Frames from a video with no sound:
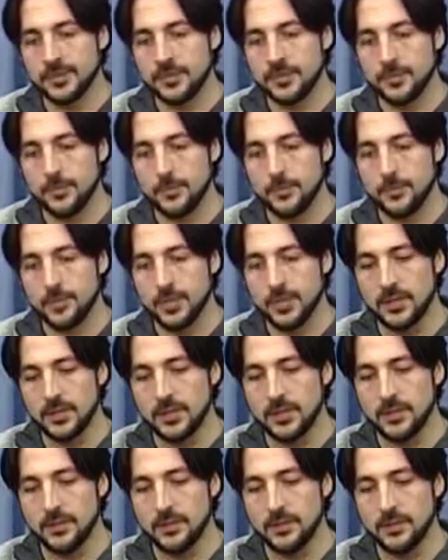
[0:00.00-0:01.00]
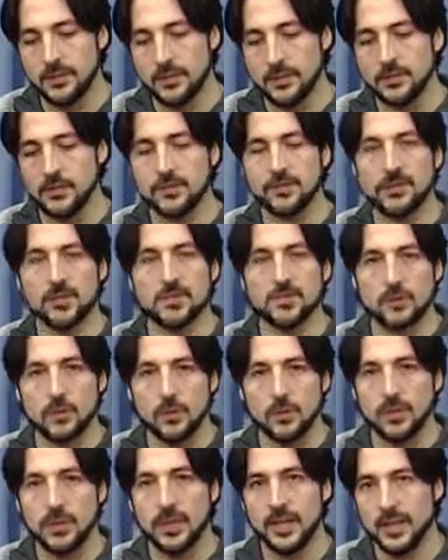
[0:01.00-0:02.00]
what in theosophy is
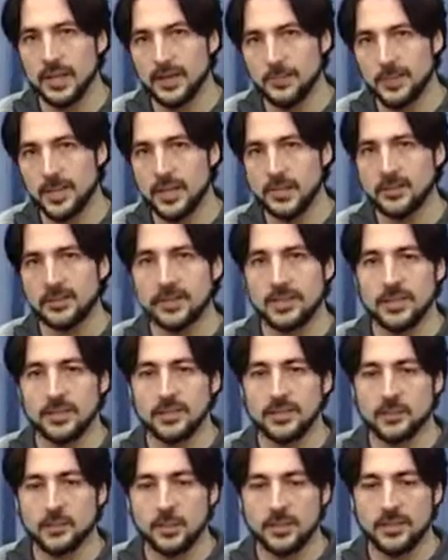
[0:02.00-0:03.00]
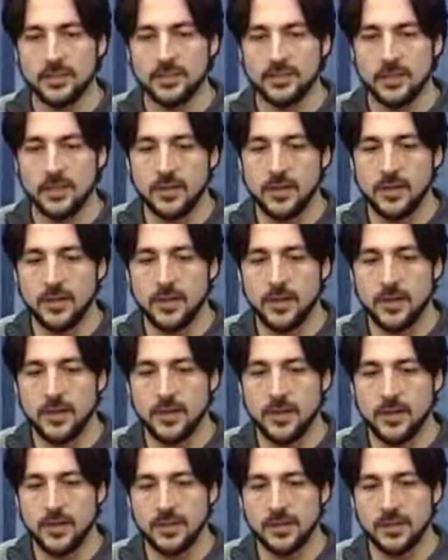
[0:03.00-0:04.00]
called elementals, which
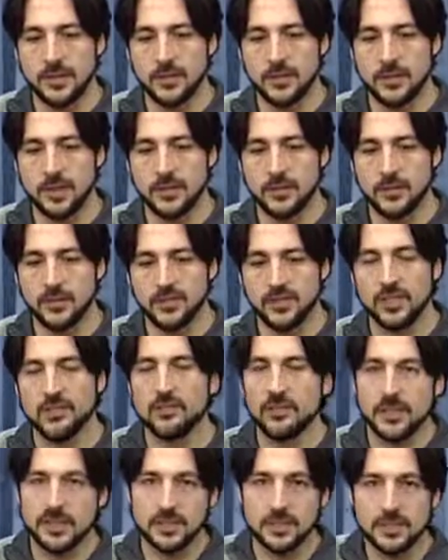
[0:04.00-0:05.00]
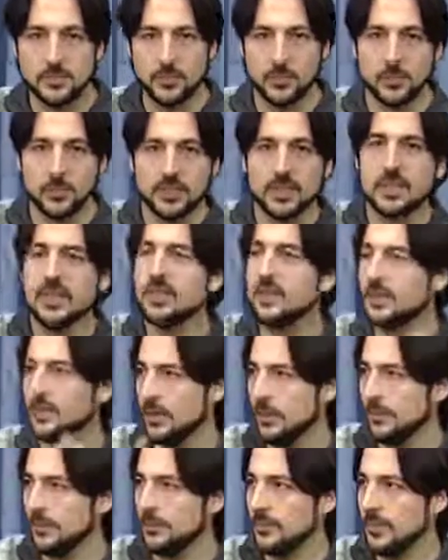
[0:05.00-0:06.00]
are a kind of invisible
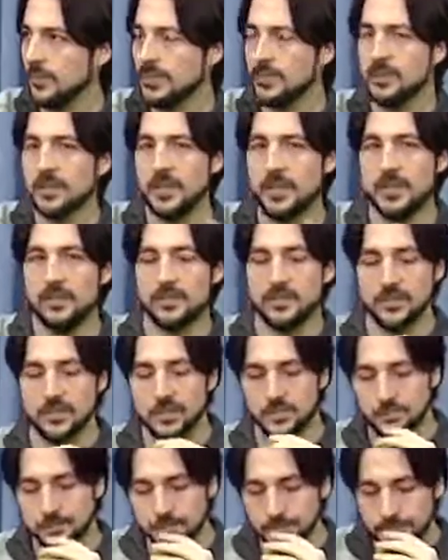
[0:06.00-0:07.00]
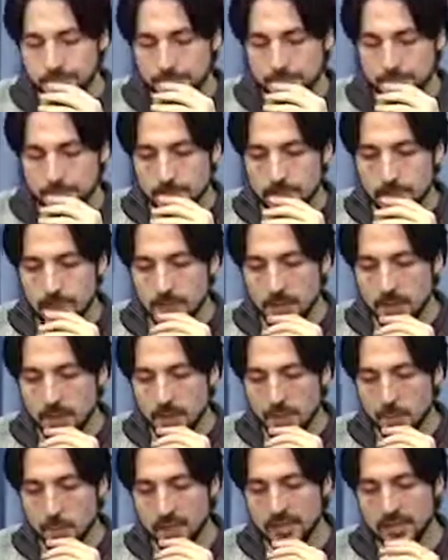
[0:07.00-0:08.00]
kingdom in nature,
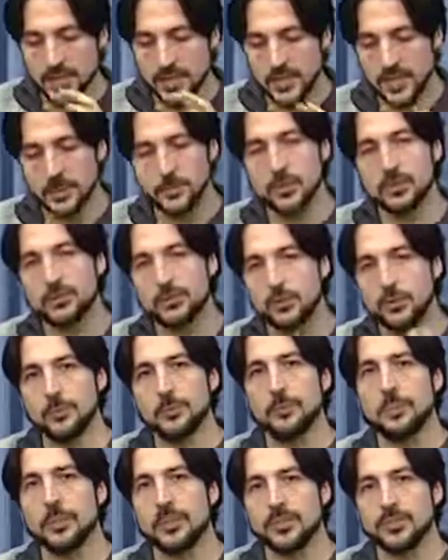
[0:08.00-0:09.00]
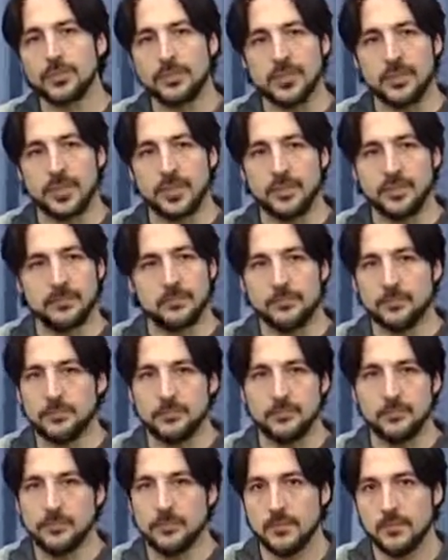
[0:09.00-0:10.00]
which are able to impersonate
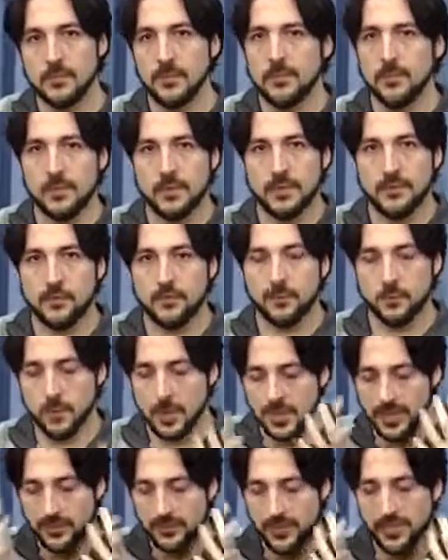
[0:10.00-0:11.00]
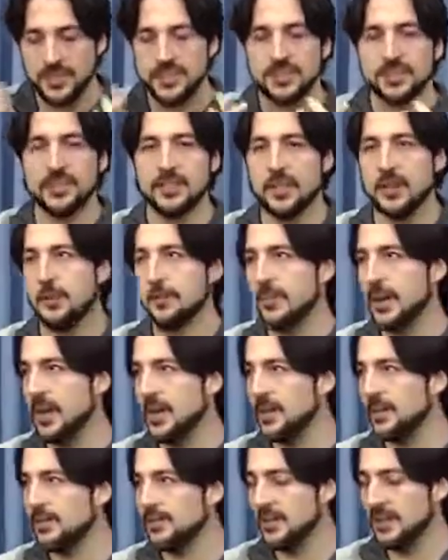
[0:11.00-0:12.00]
whatever is in our
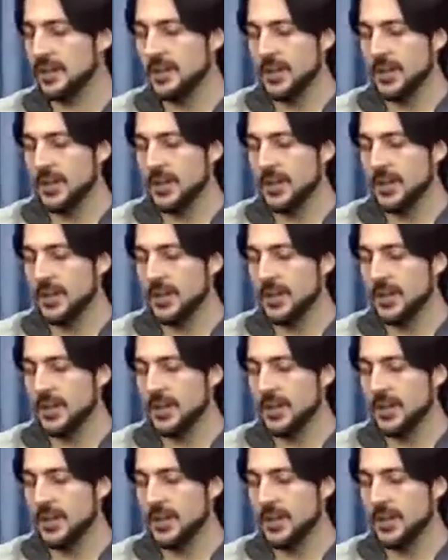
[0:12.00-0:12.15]
minds.